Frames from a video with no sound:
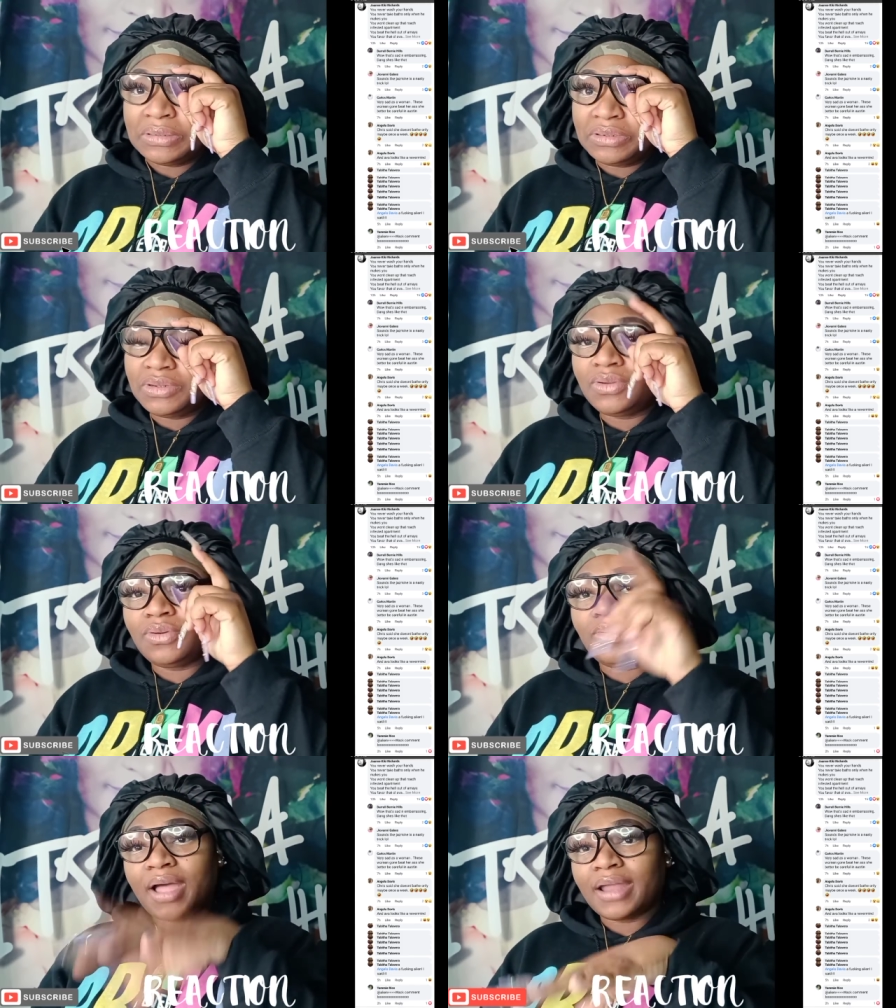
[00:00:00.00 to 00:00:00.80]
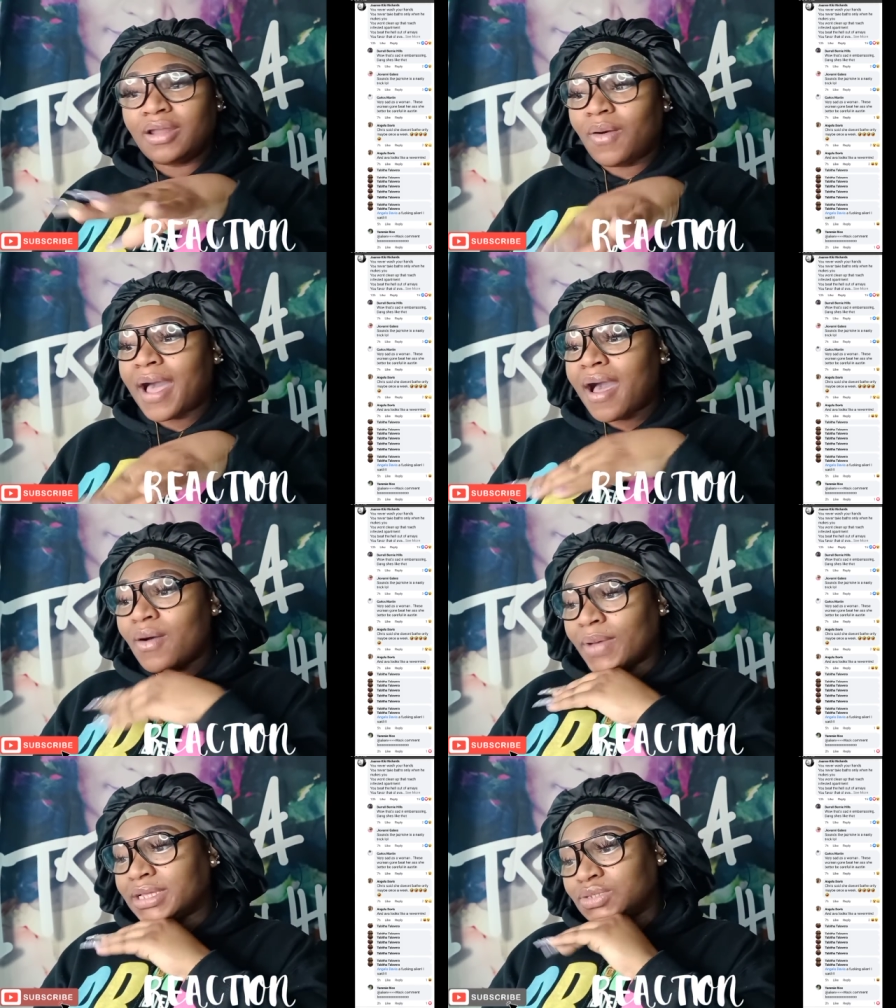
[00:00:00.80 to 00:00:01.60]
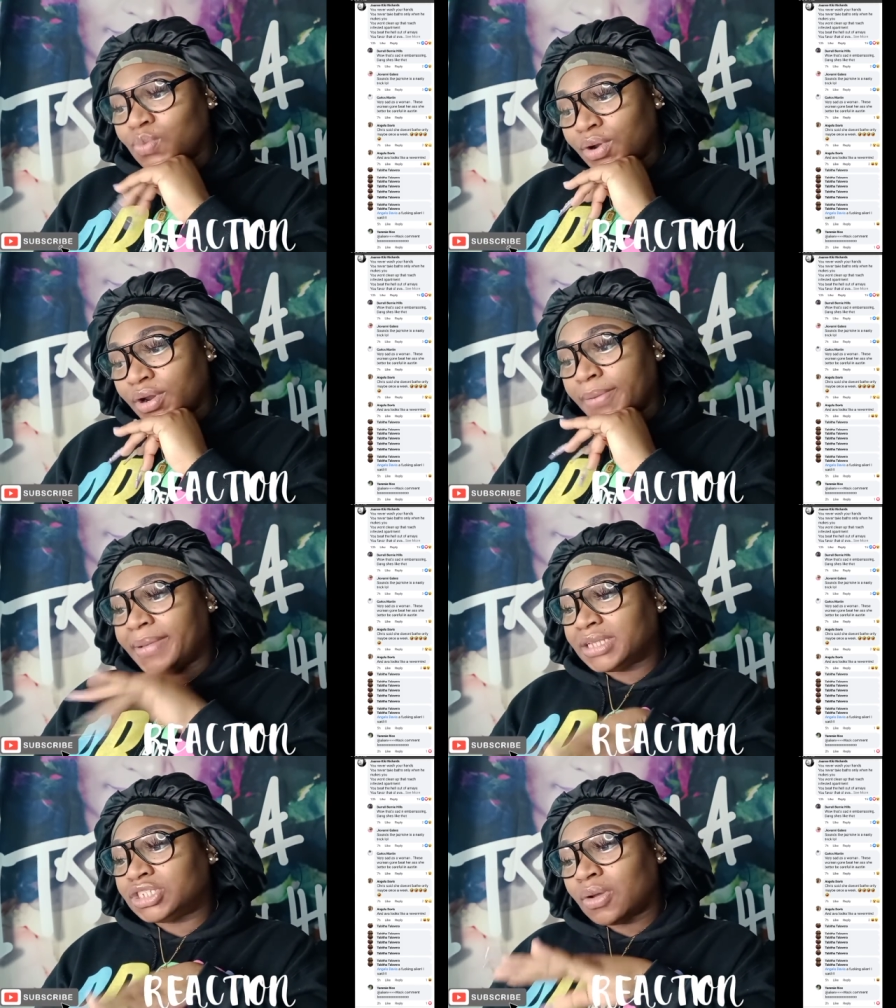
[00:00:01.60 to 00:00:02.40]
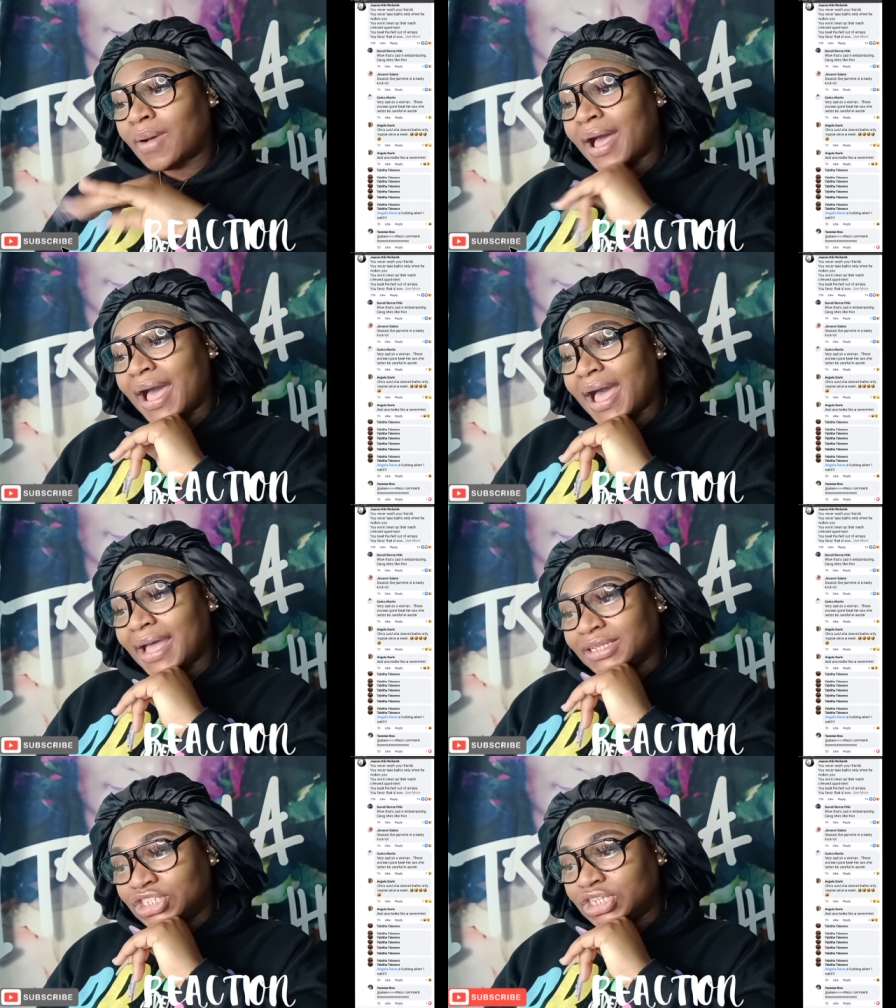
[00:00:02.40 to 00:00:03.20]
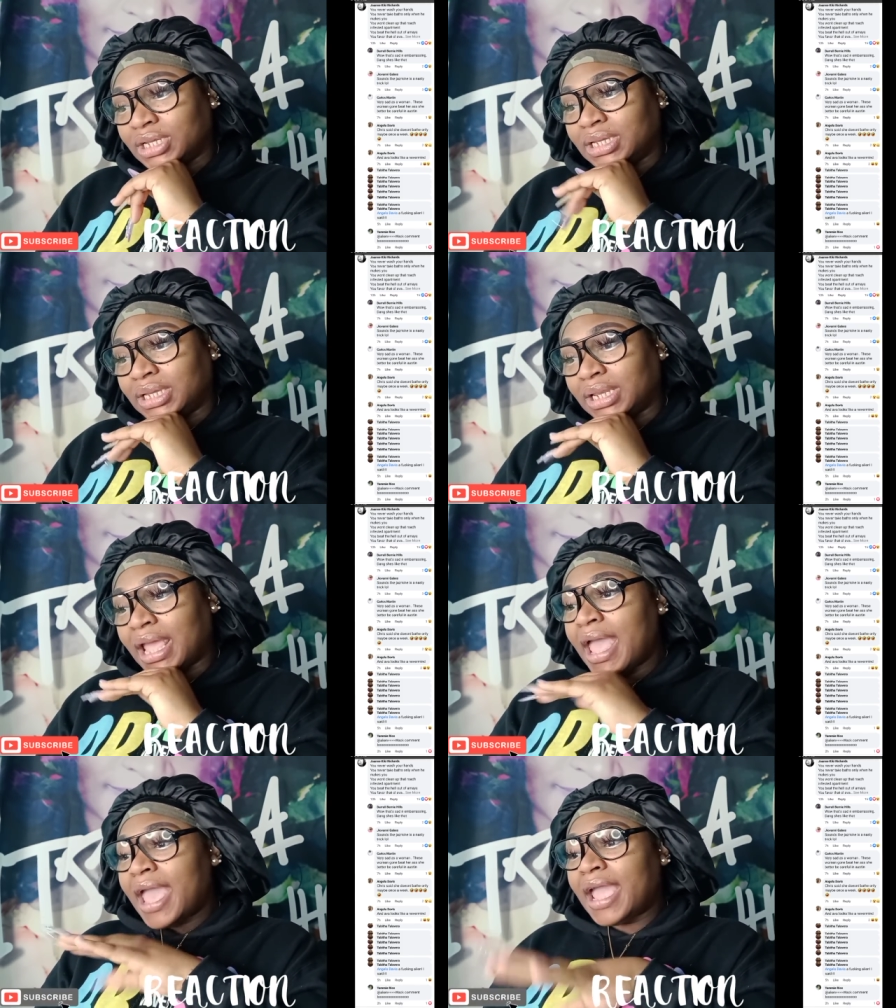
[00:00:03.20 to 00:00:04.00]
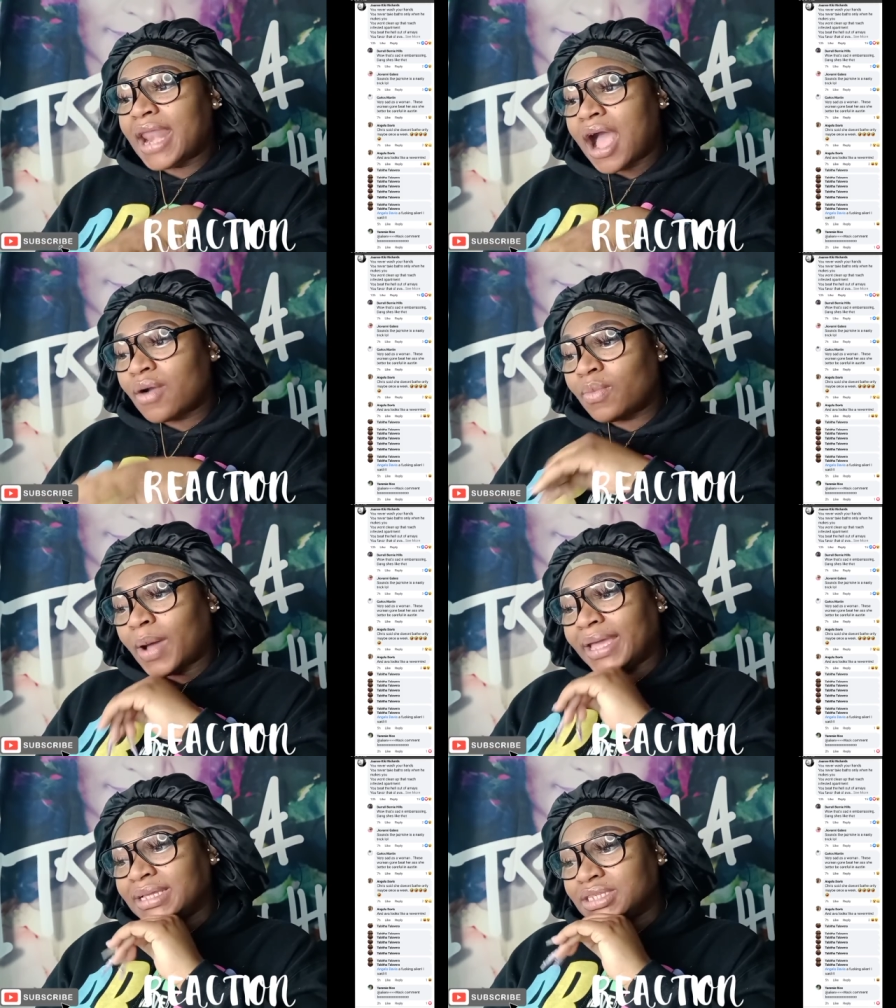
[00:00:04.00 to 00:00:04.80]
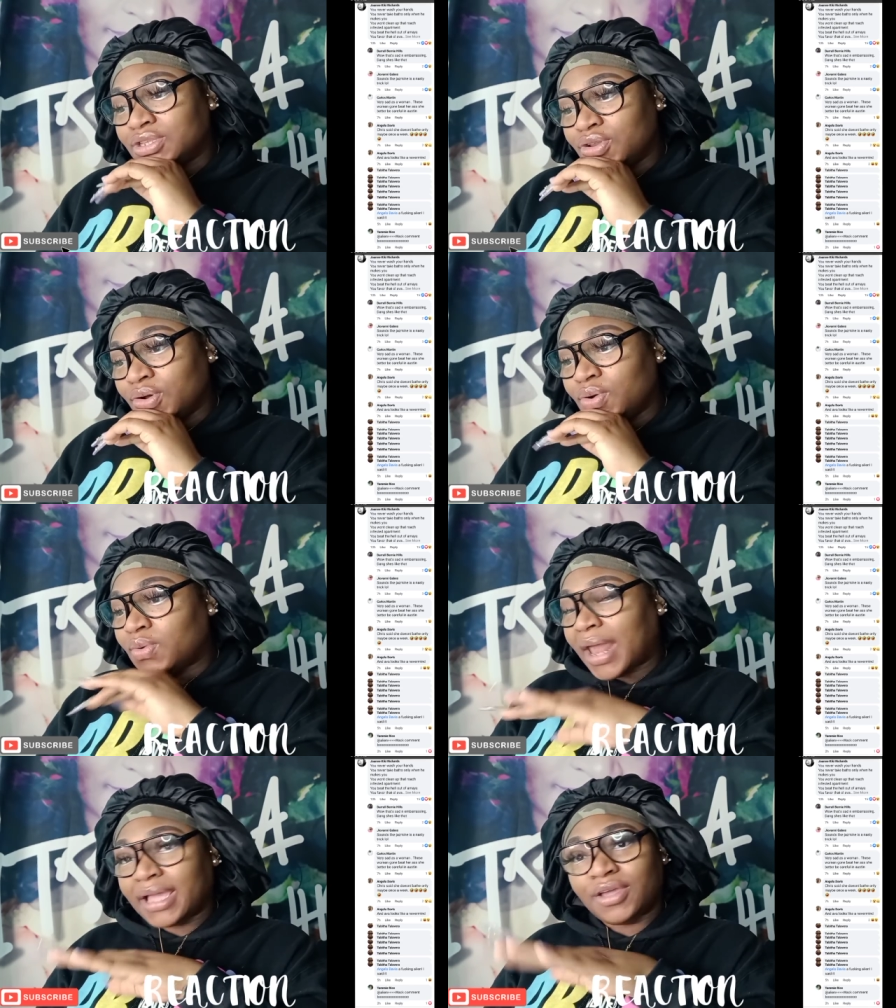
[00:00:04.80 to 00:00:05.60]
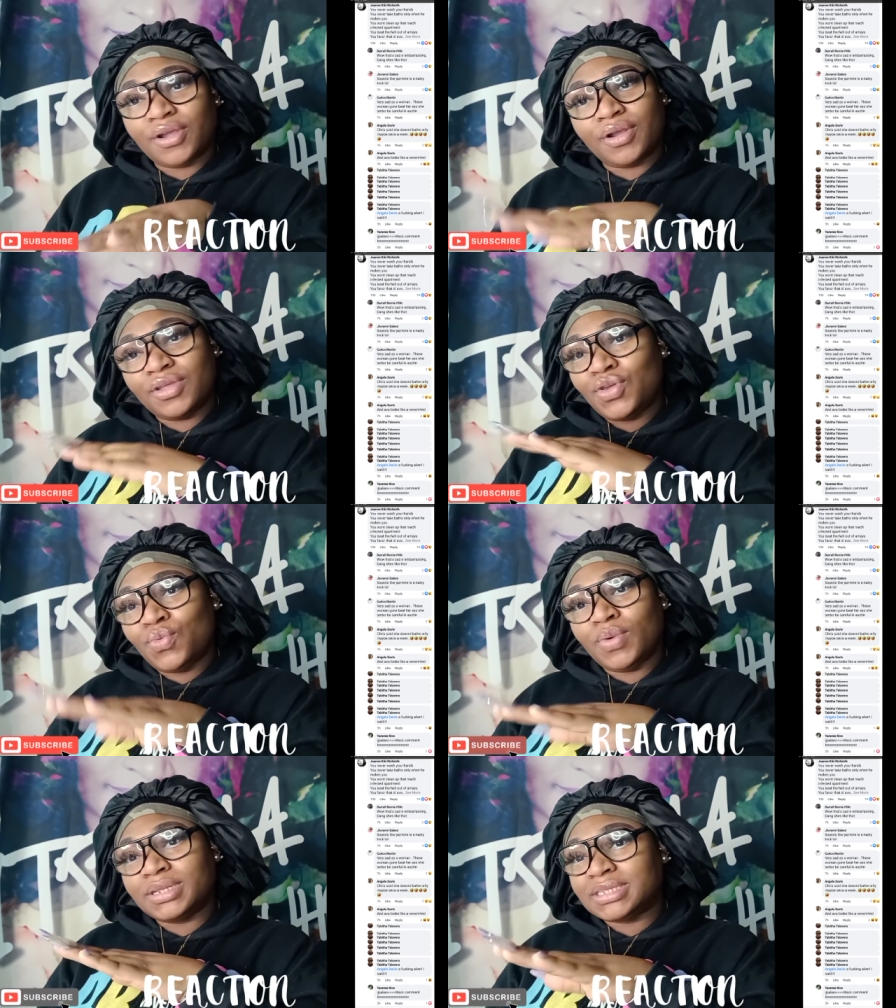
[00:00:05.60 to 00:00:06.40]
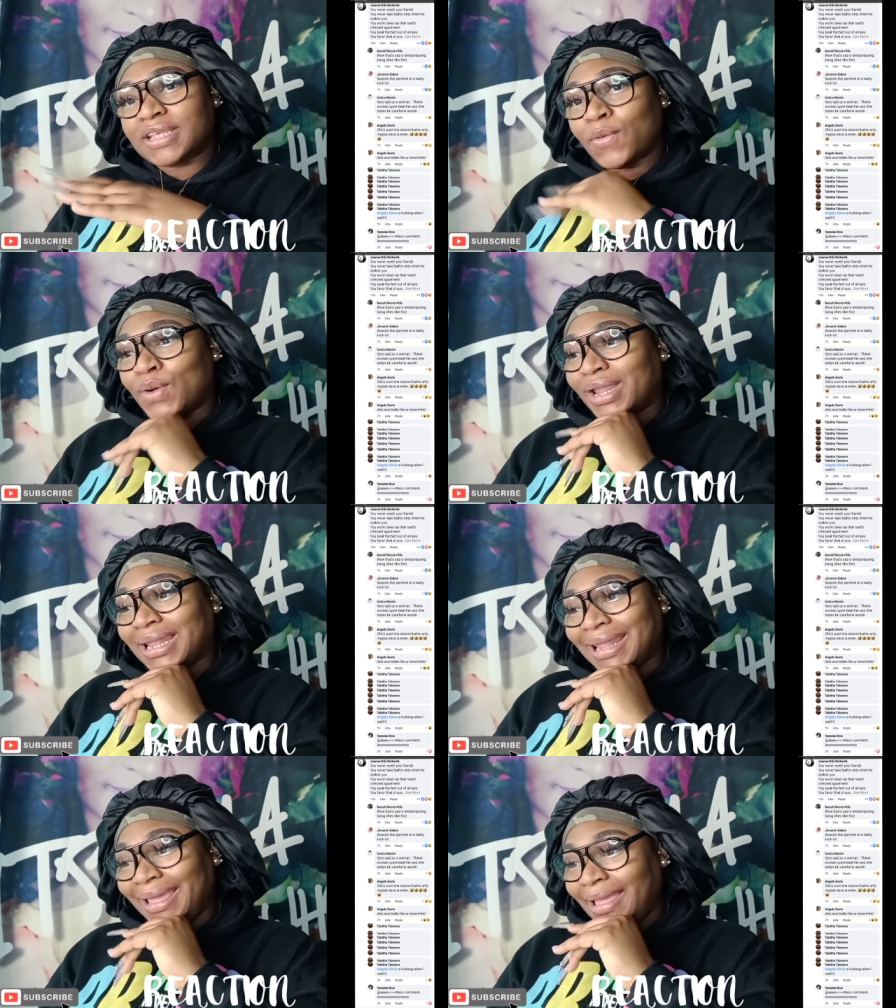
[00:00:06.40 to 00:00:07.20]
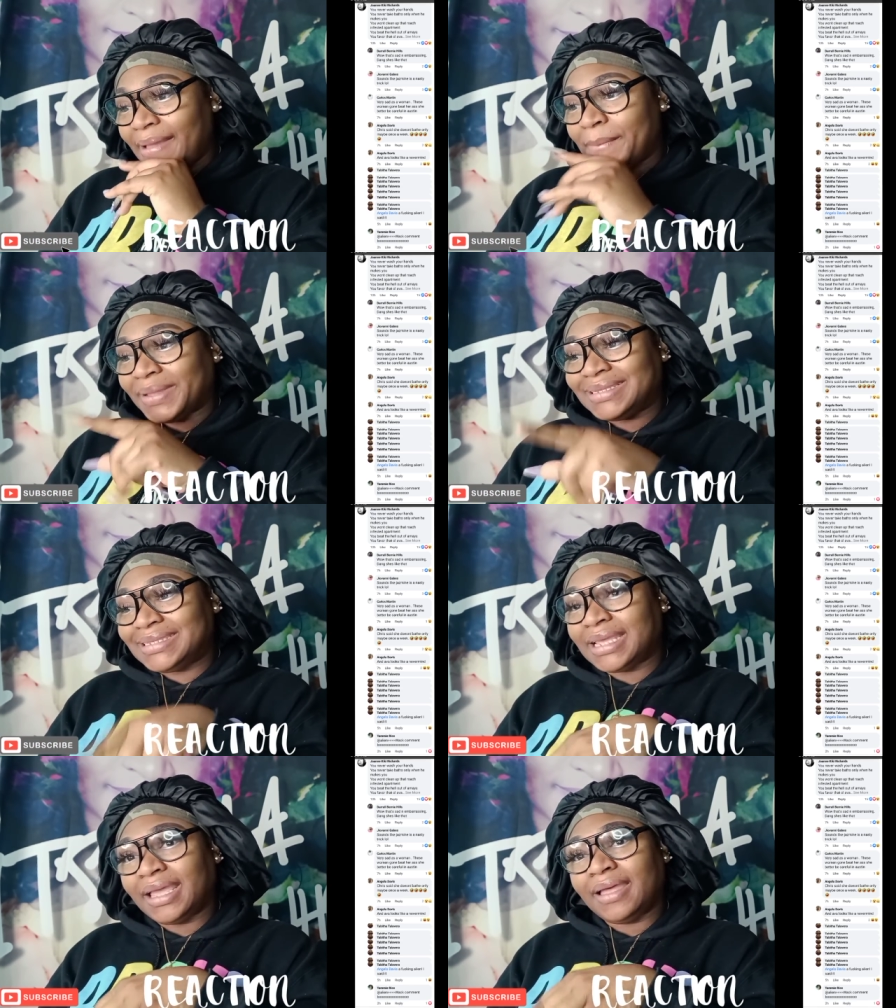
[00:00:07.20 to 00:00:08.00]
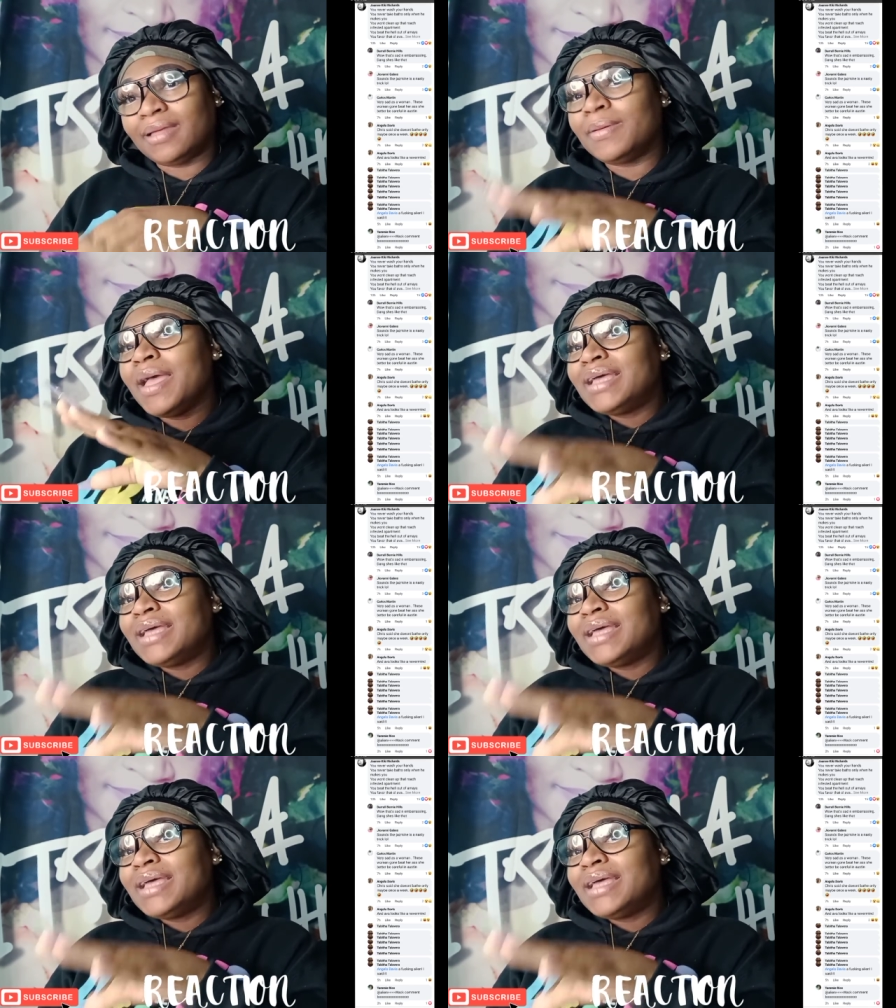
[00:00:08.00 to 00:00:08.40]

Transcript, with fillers: Ooh, I know I always worried about your hygiene and I always knew like girl you weren't so clean, but damn